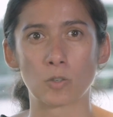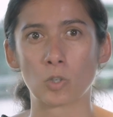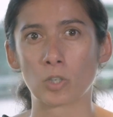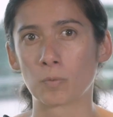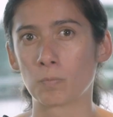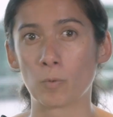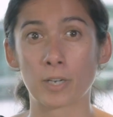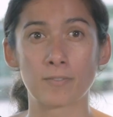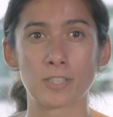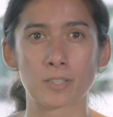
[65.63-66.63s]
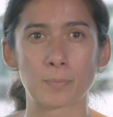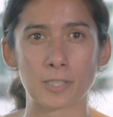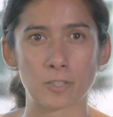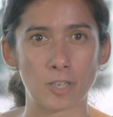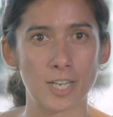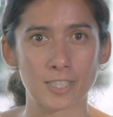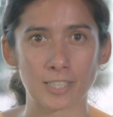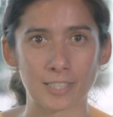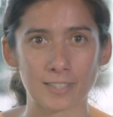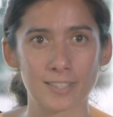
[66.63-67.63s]
or whatever your sprint
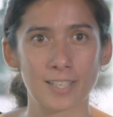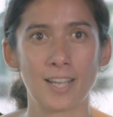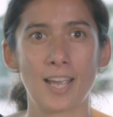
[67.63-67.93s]
duration is,